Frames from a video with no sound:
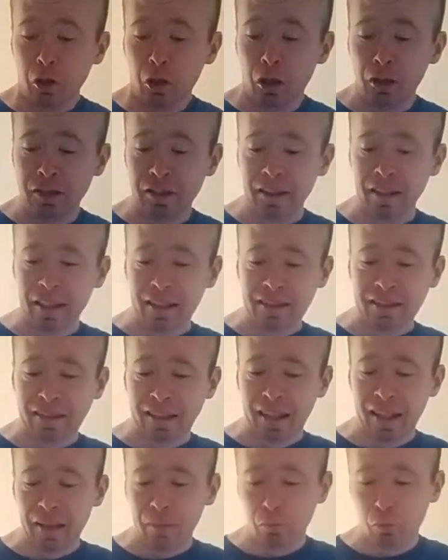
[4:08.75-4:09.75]
On to the next
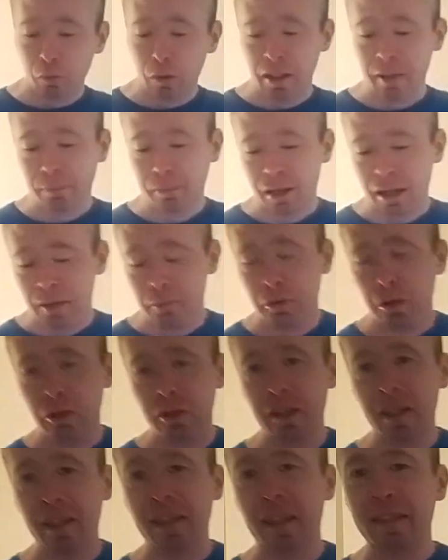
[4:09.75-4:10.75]
game, Werder
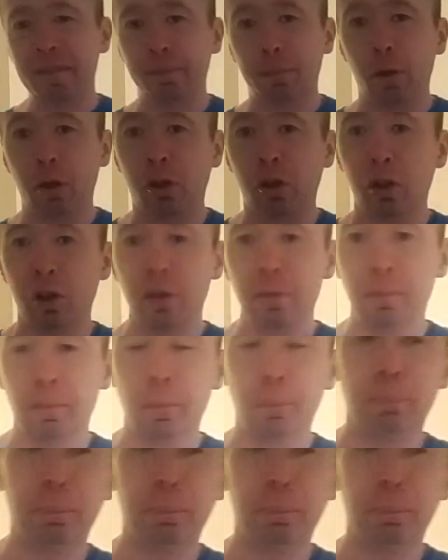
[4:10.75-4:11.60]
Bremen against Bochum.